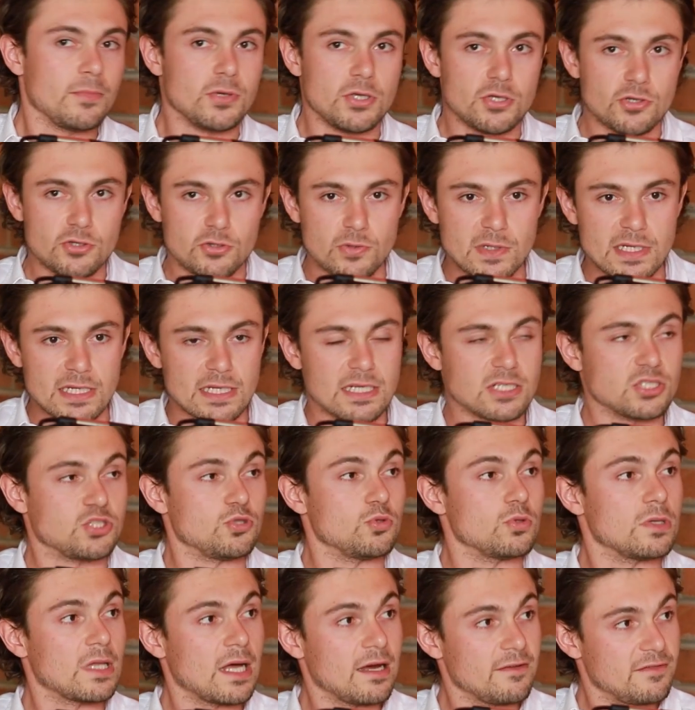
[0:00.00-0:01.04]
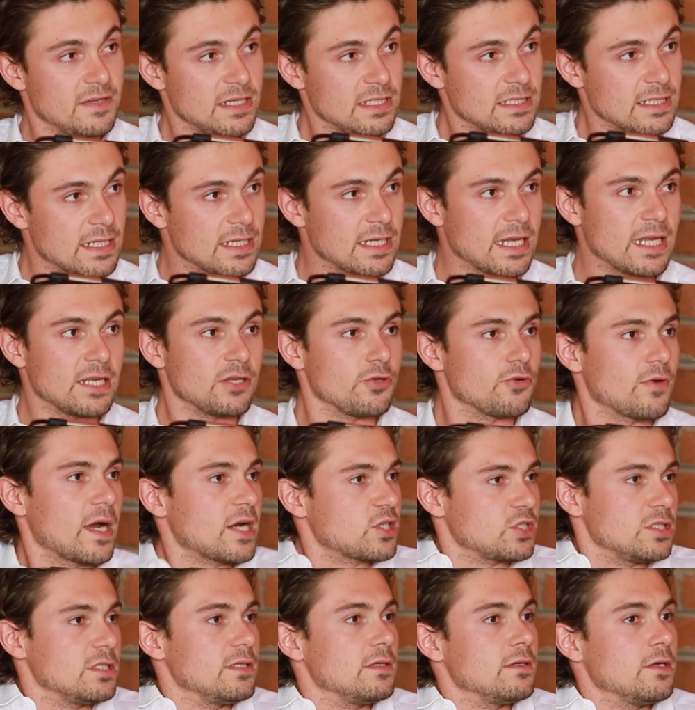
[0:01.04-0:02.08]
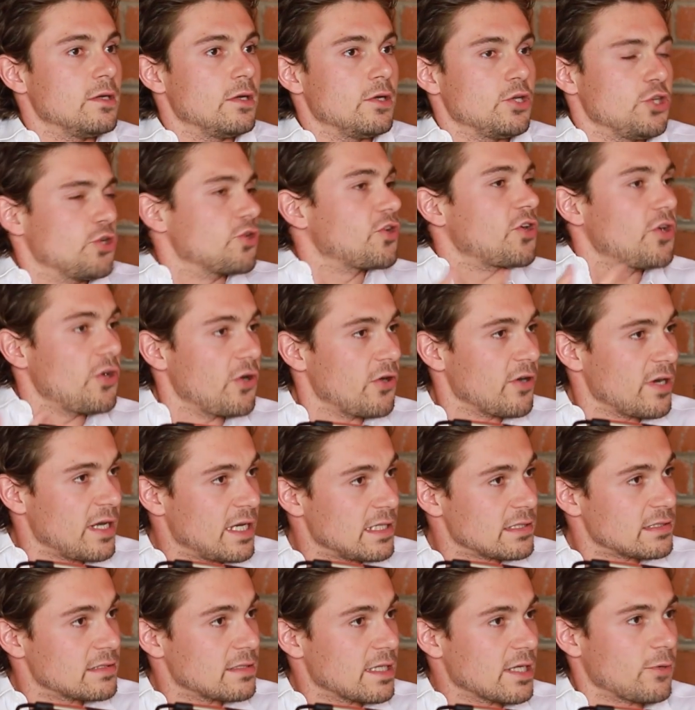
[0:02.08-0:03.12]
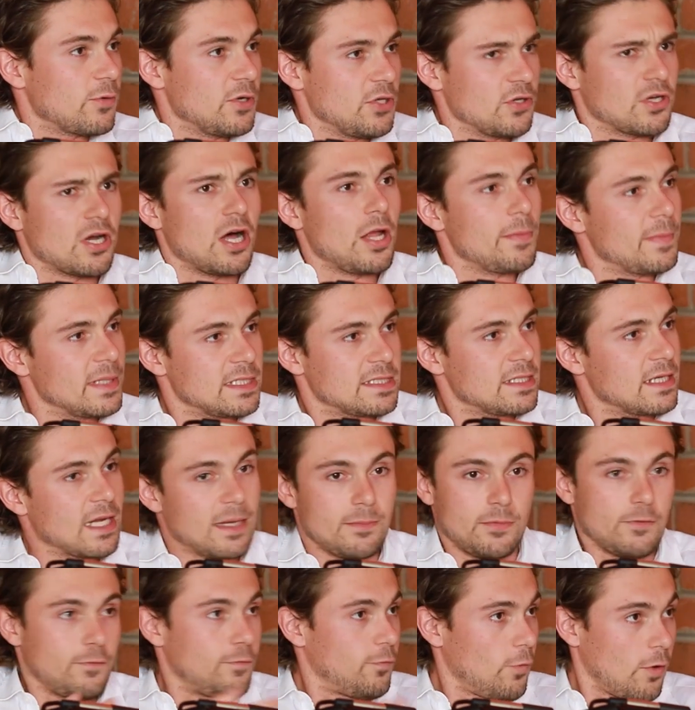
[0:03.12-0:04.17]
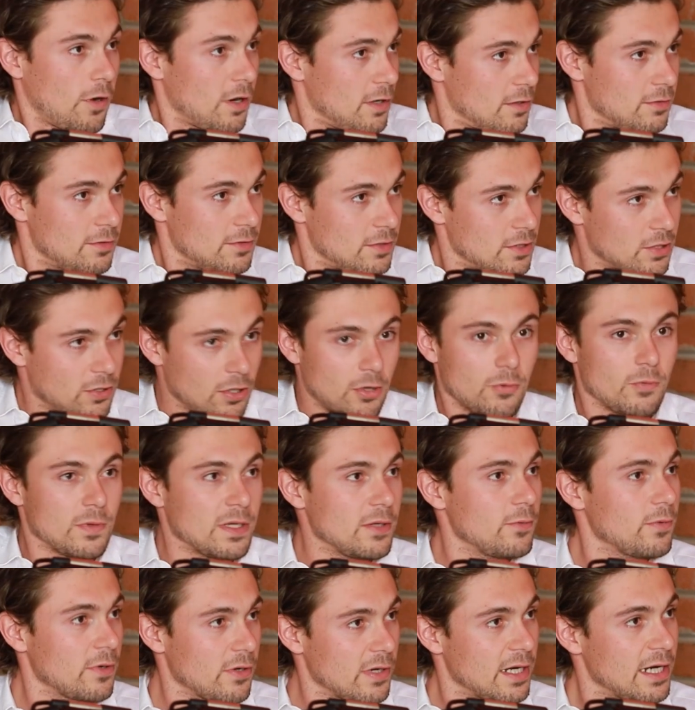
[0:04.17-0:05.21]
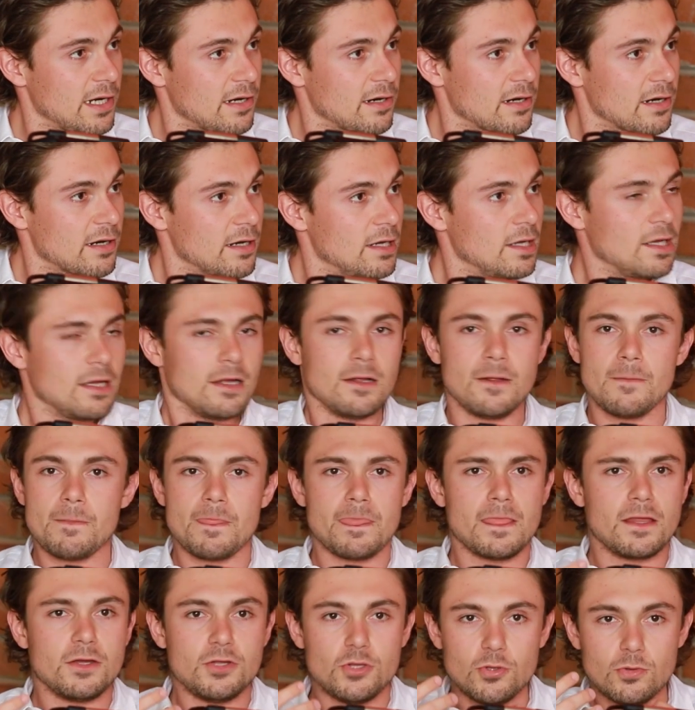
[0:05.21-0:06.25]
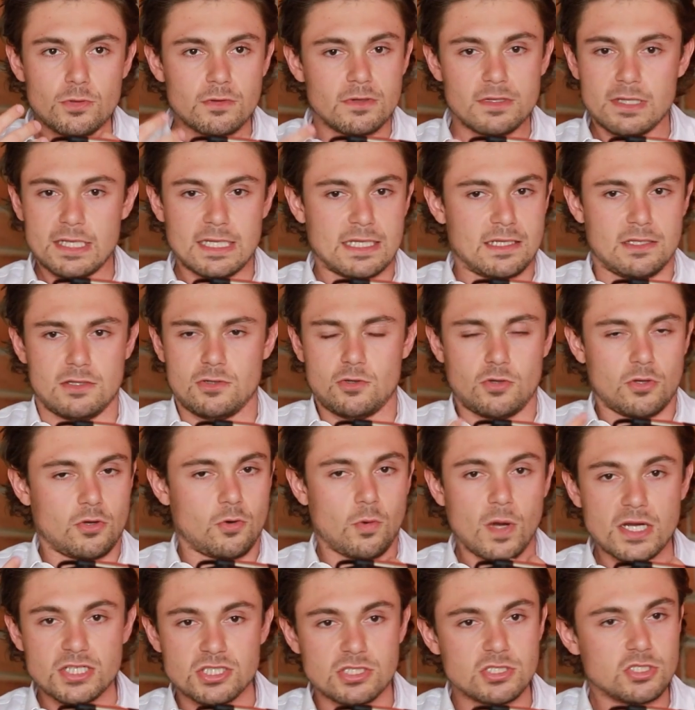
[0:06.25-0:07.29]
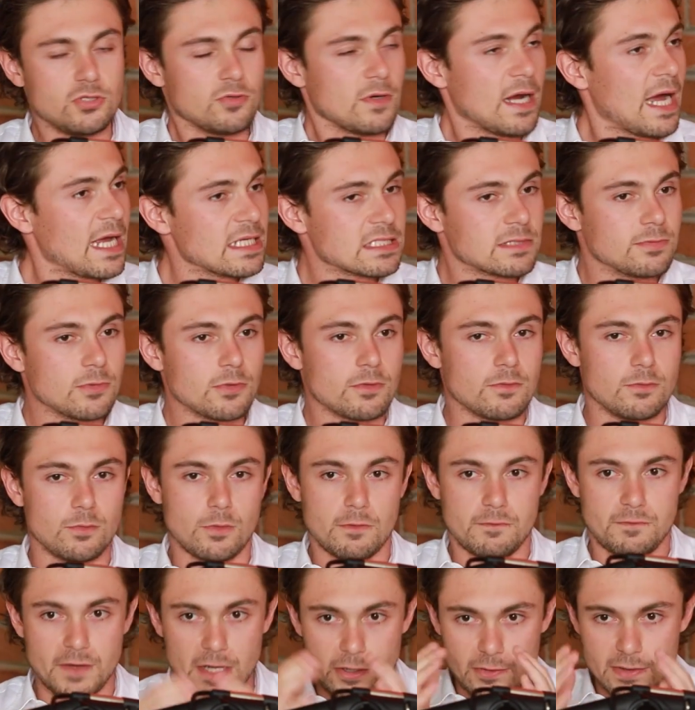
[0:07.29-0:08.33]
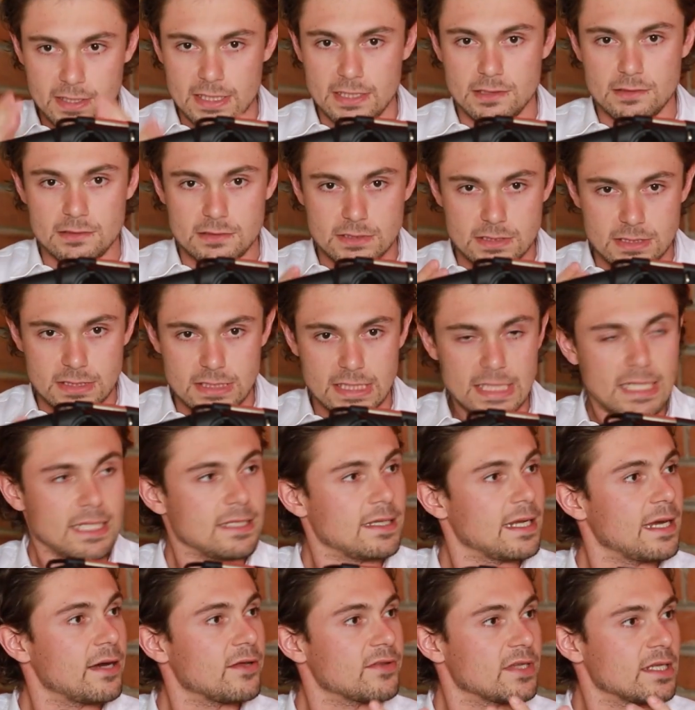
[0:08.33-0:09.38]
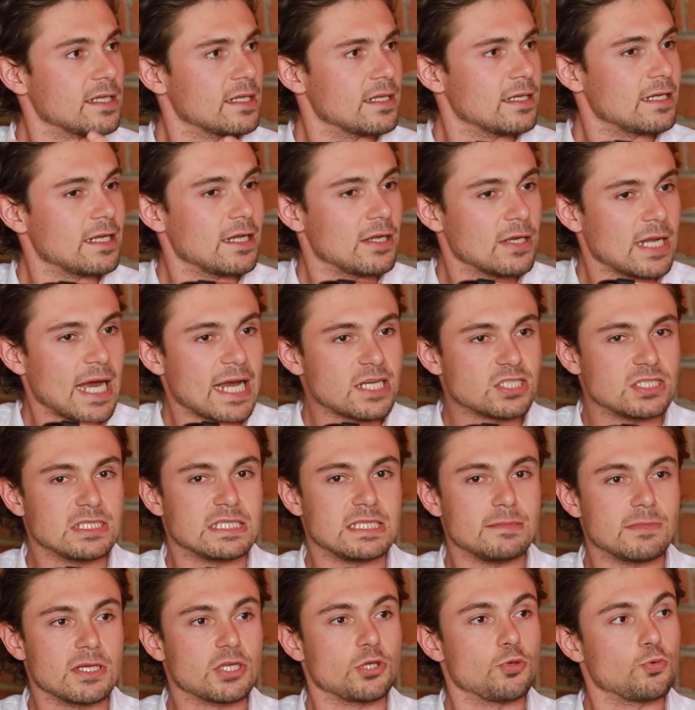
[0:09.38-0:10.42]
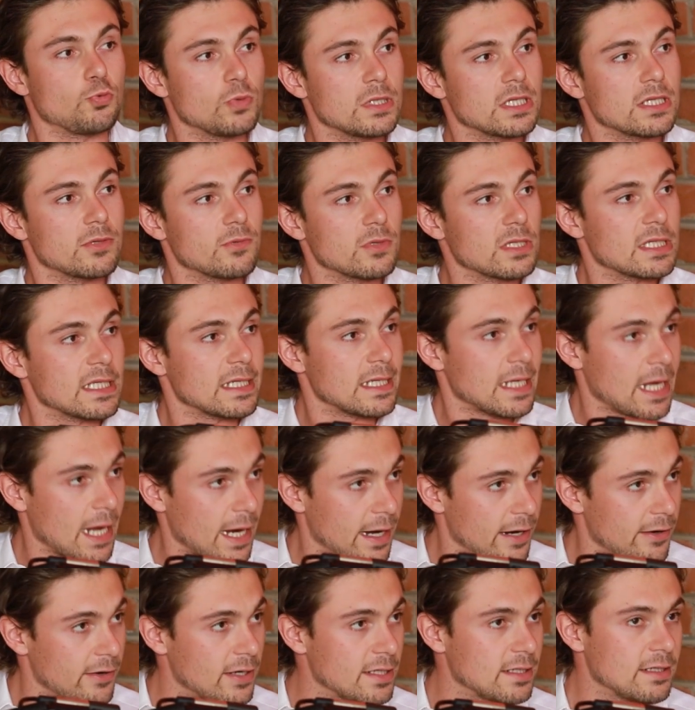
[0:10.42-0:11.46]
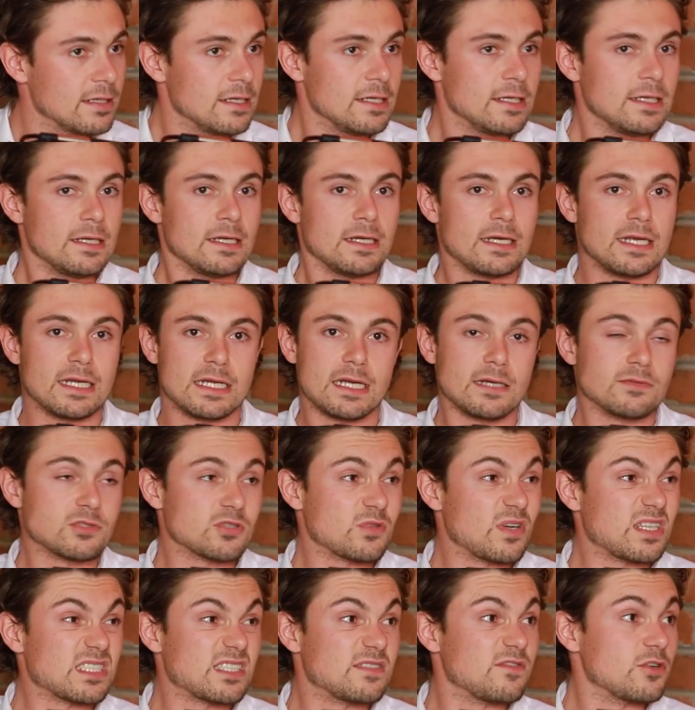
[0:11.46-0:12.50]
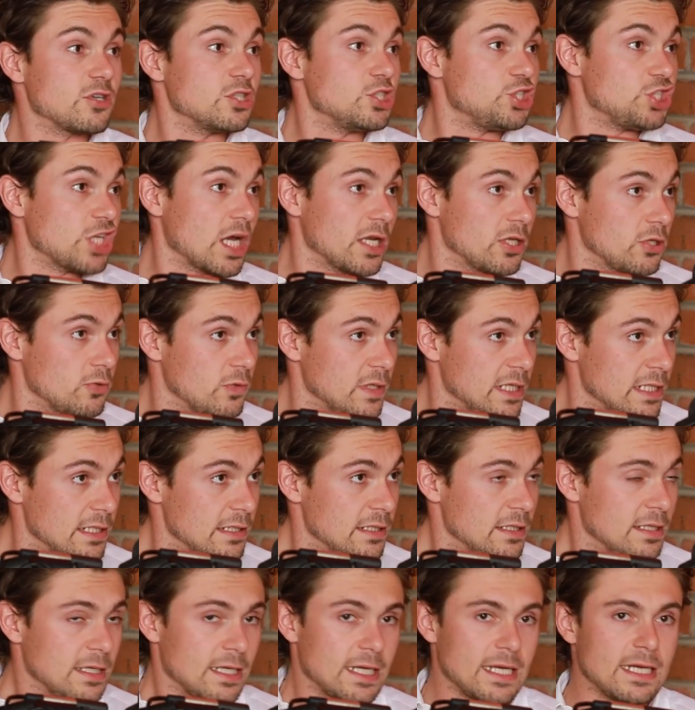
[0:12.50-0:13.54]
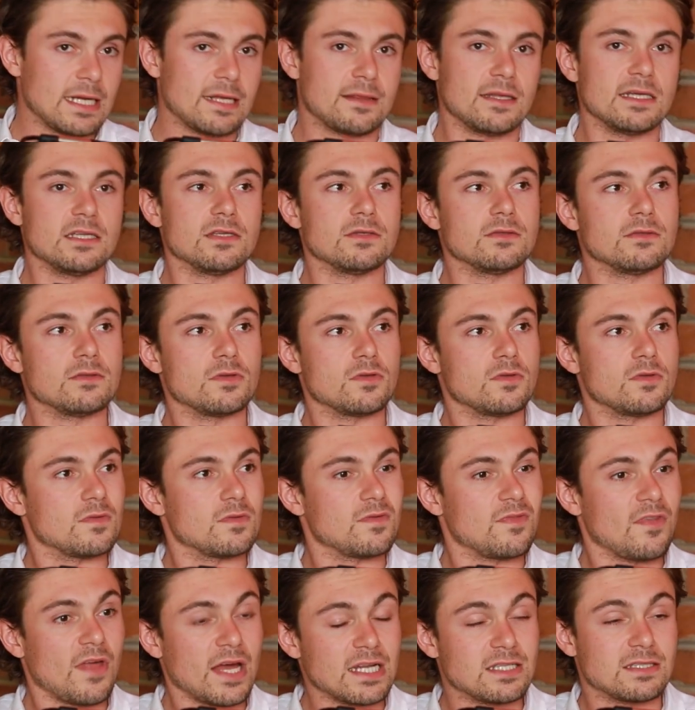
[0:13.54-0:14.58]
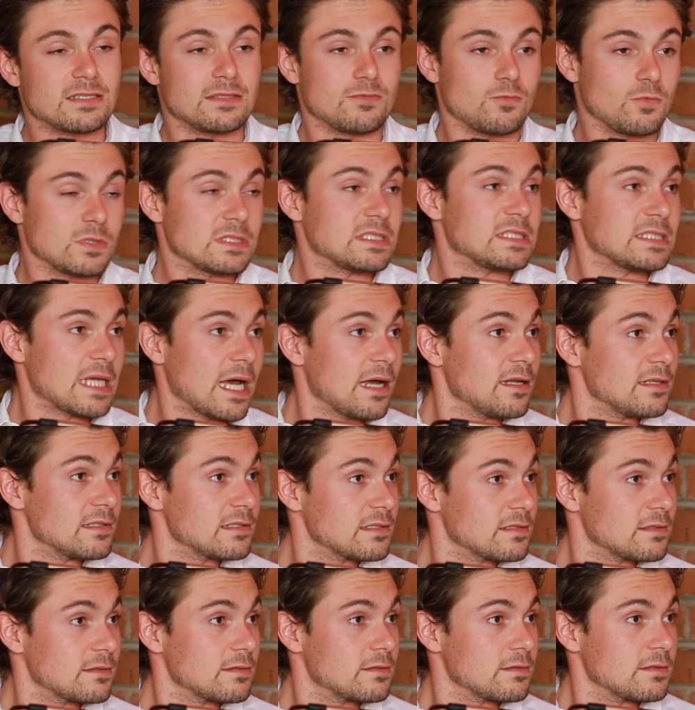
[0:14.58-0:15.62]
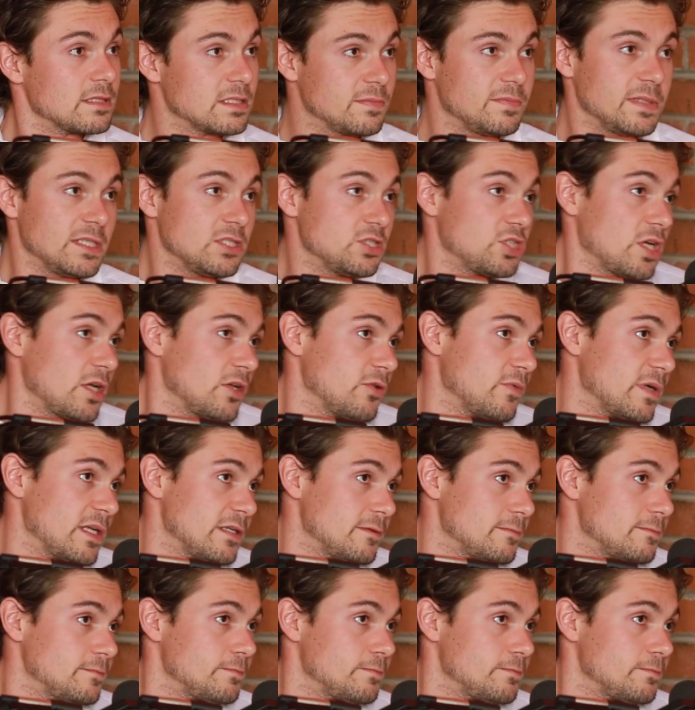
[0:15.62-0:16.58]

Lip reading: but you're doing it because you love it, and you're curious. Like when you called me today before, we were here, you were like, the questions you were asking me were very detailed, and it actually seemed like you really, really care, and it comes across as very genuine. And I think that's what sells, is being genuine.